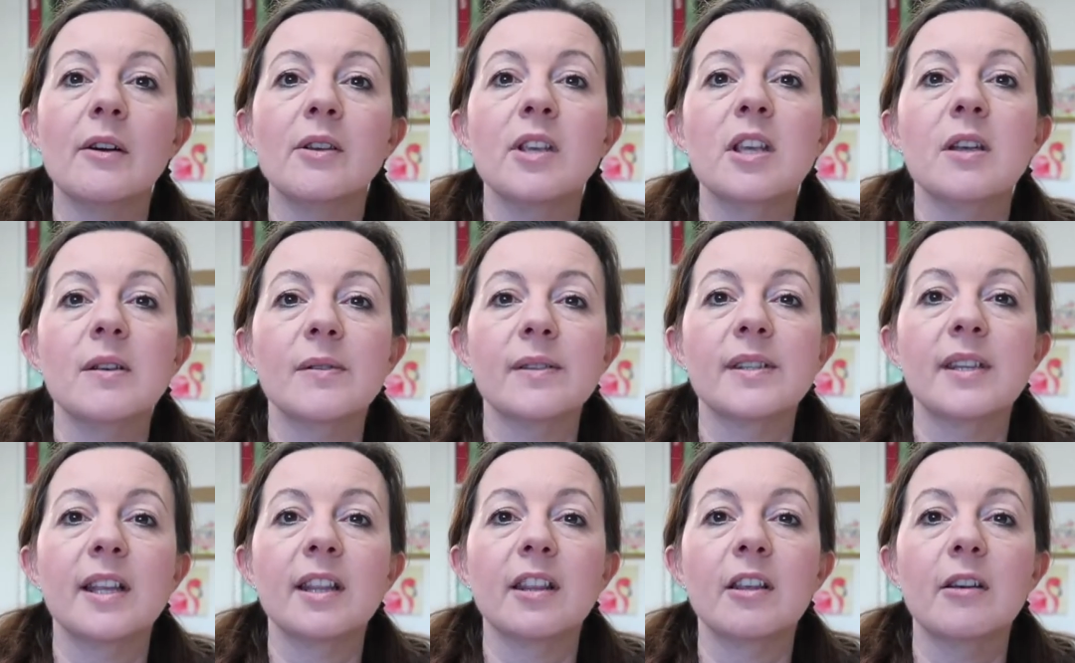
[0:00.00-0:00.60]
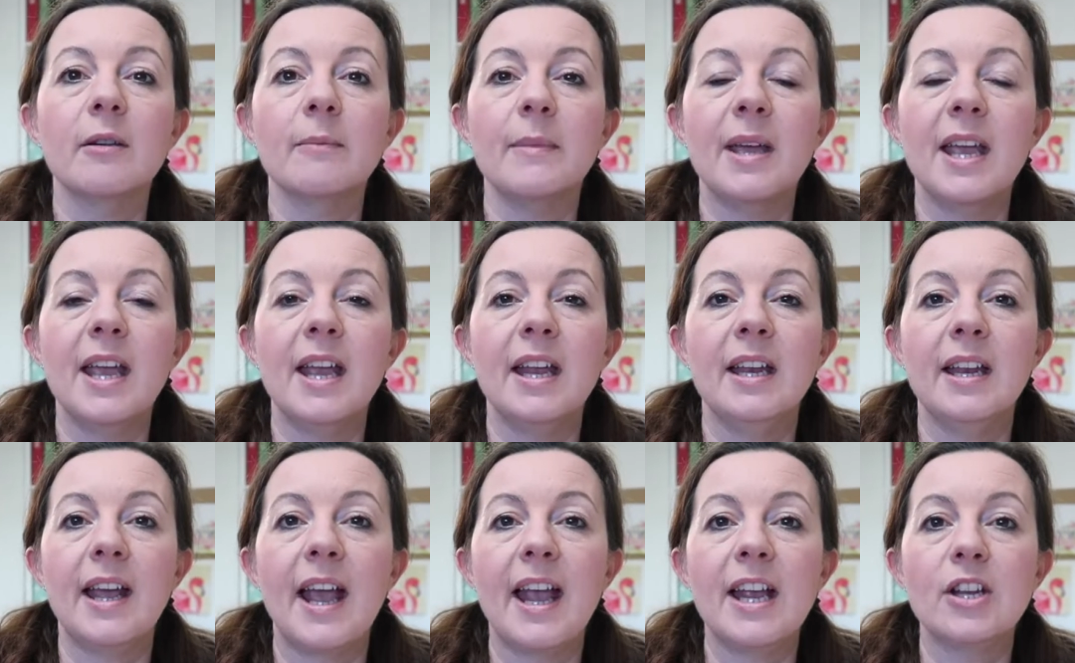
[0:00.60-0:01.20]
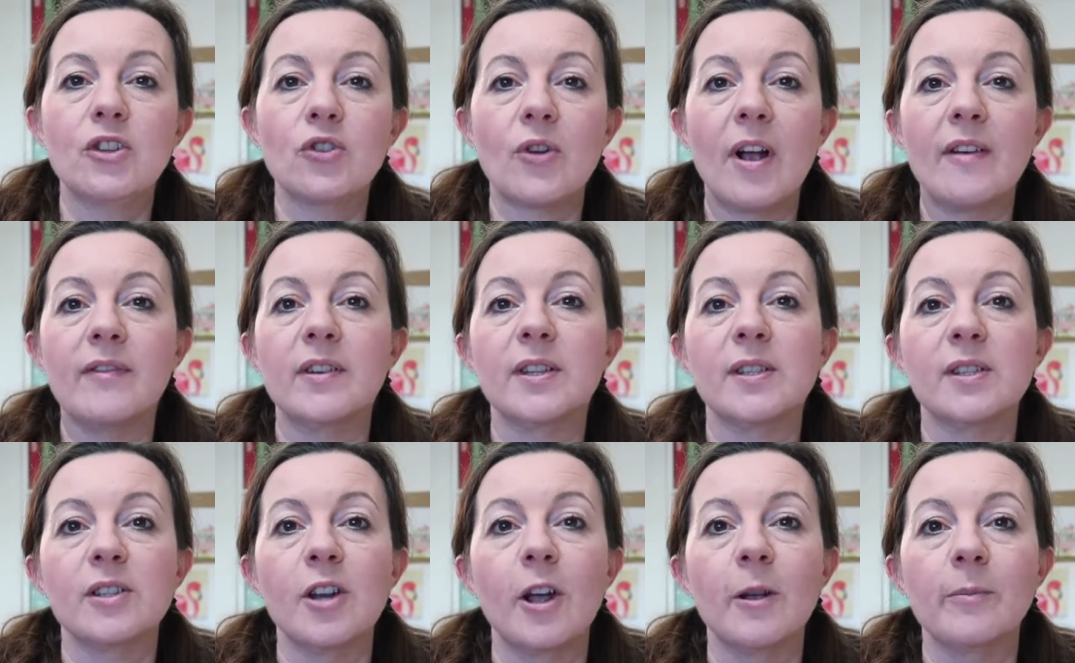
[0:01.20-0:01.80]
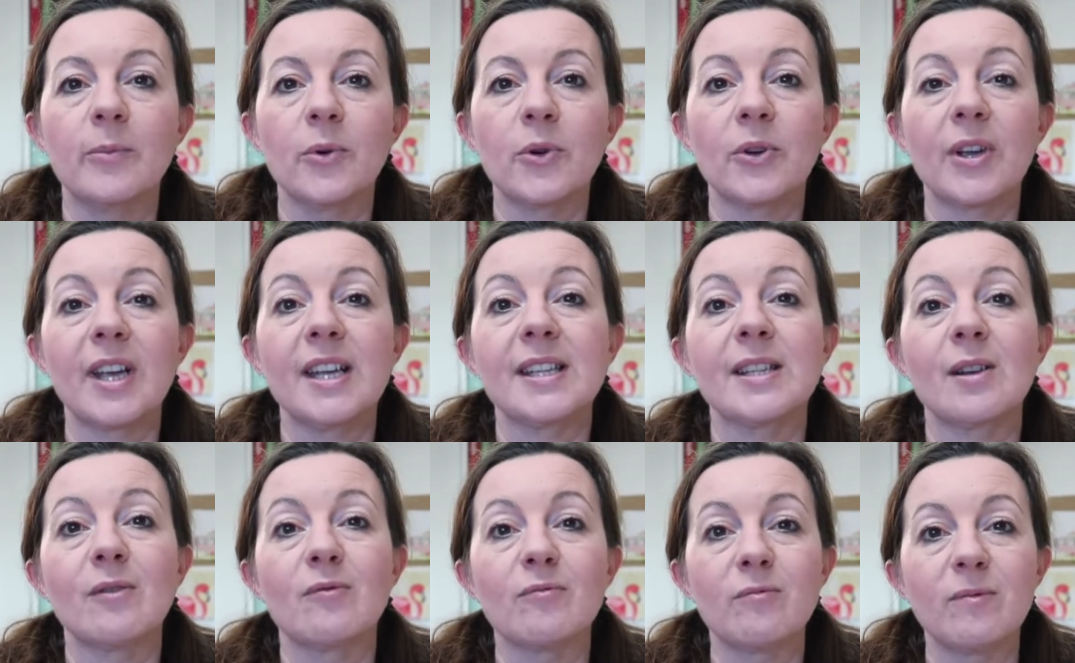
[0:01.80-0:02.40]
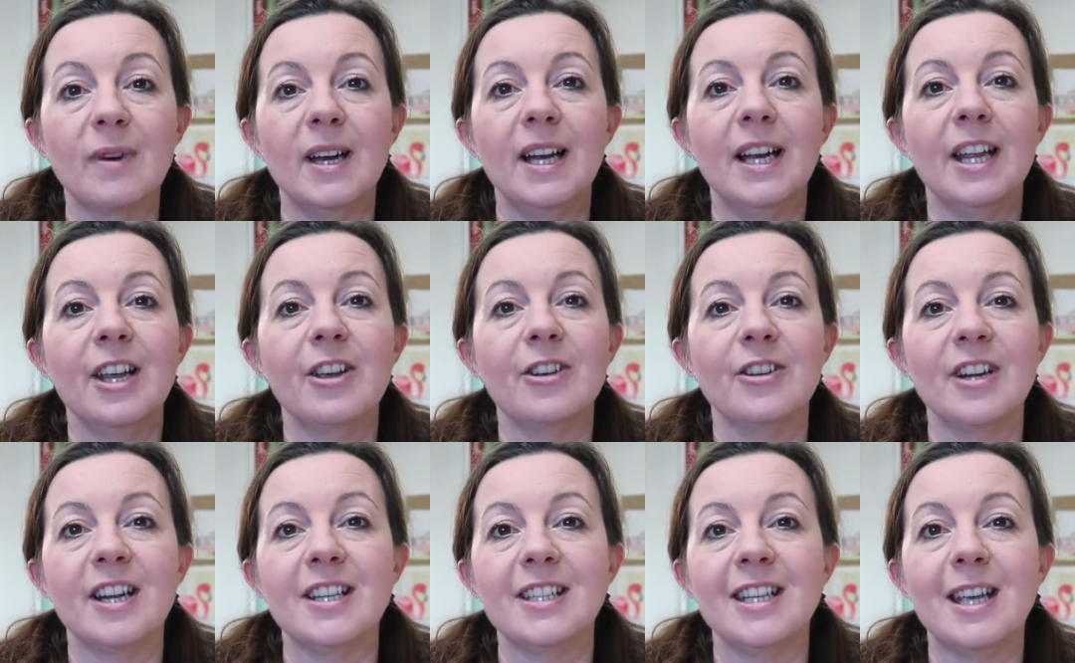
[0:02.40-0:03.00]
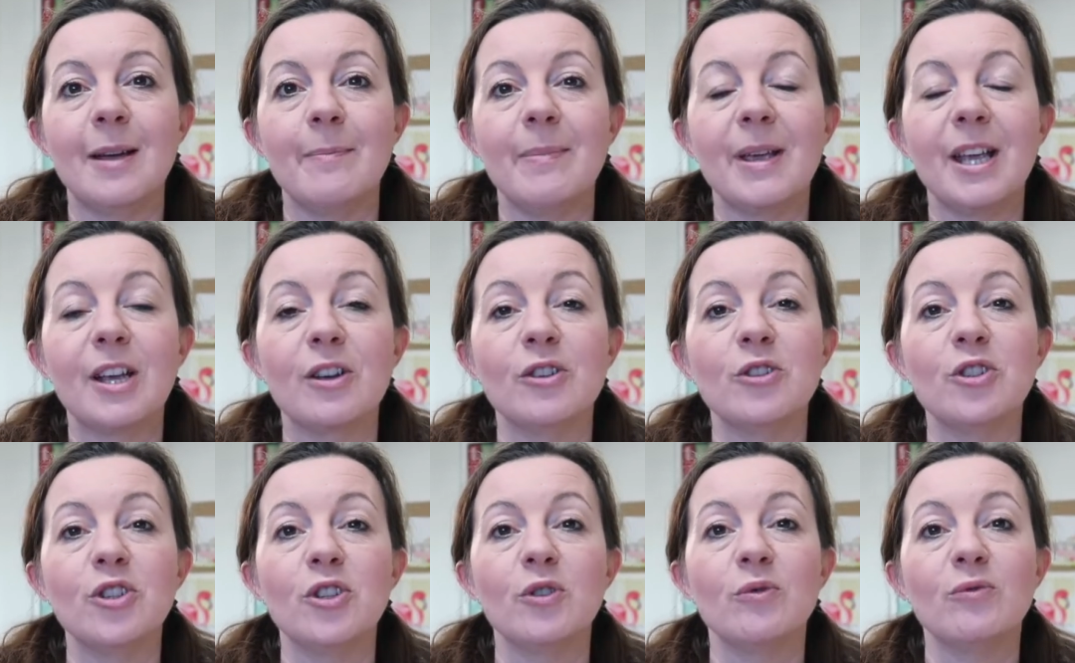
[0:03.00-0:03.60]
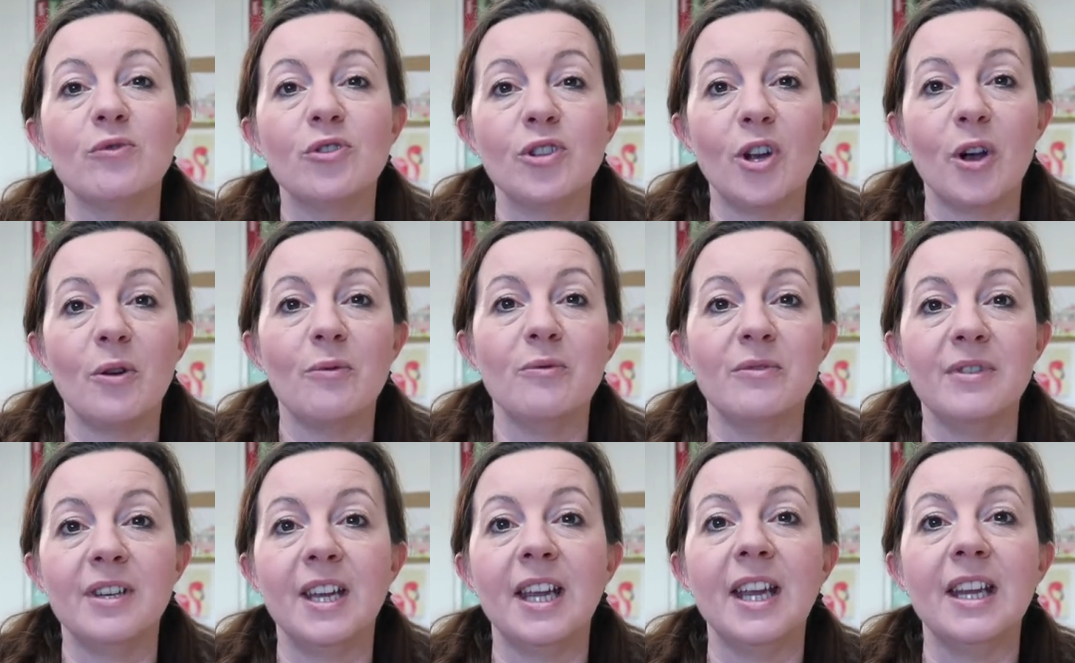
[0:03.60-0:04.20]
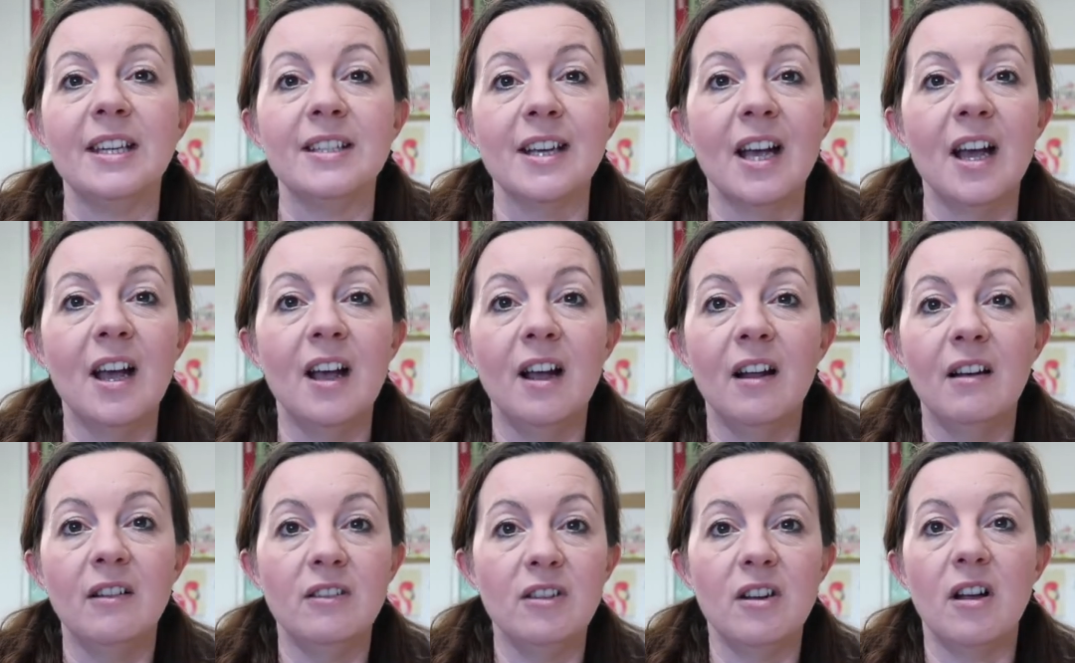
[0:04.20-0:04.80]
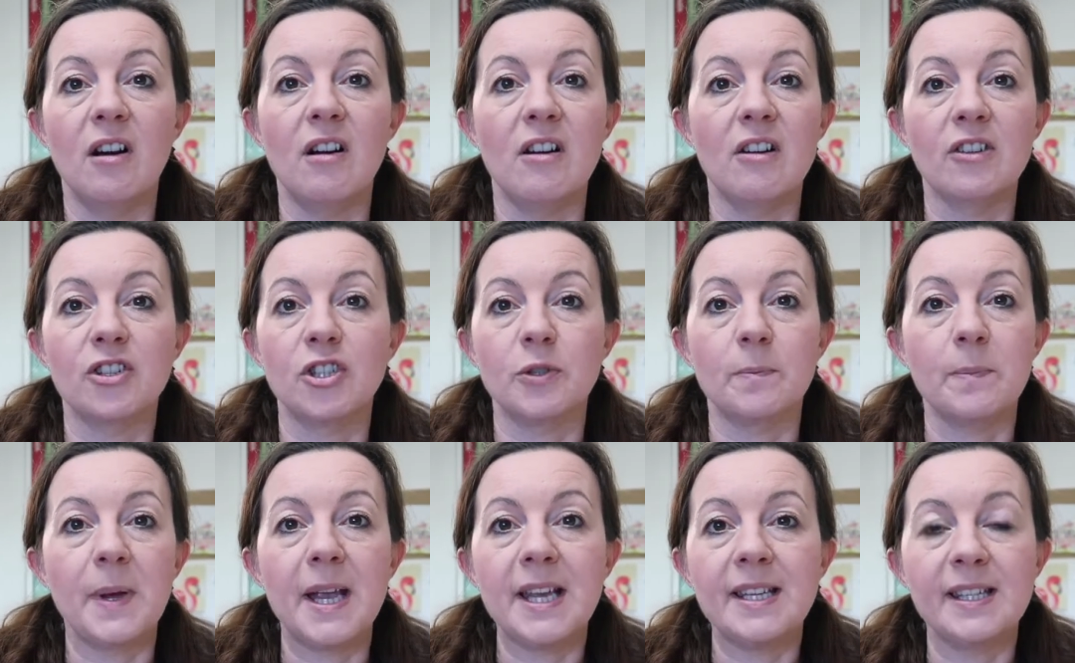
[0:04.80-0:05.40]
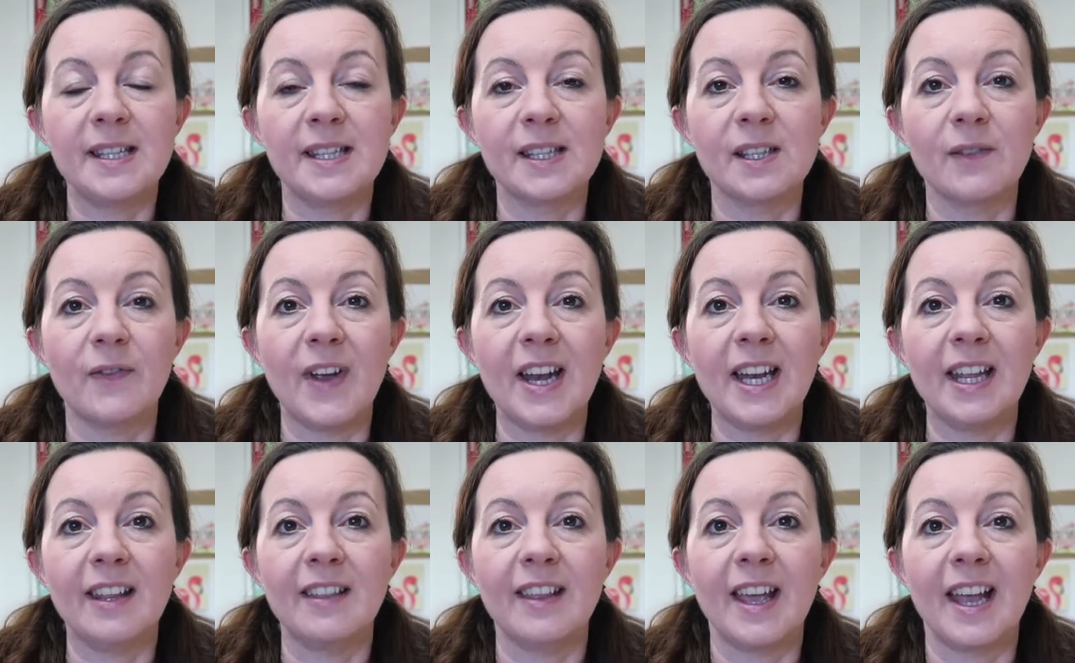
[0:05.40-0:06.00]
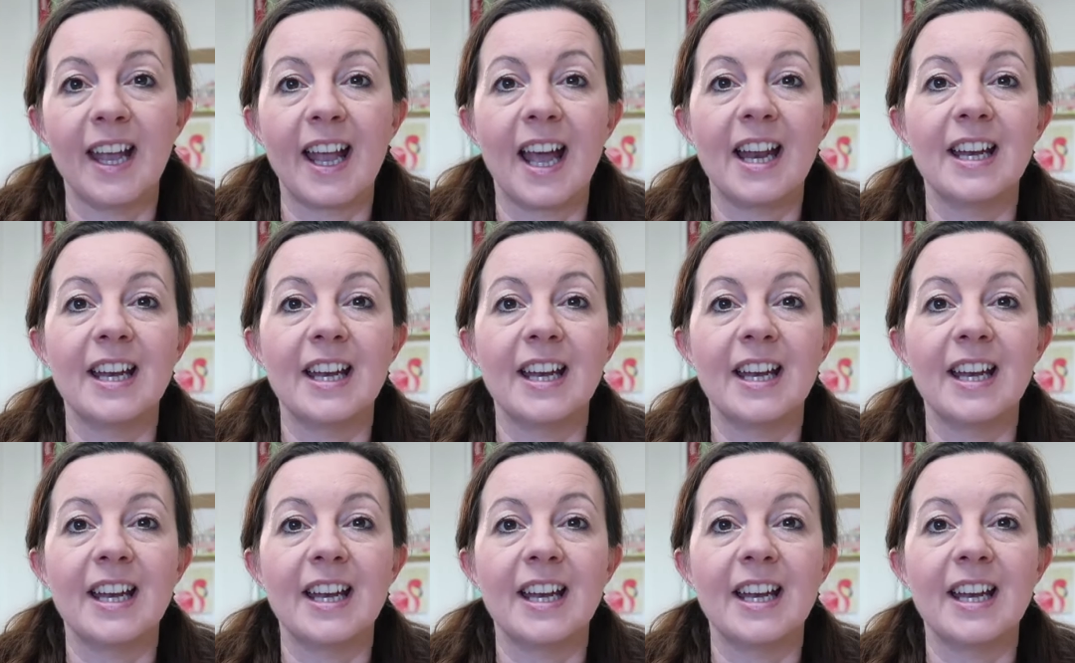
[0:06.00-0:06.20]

using them in a traveler's notebook is a really good idea because you don't need large pieces of anything.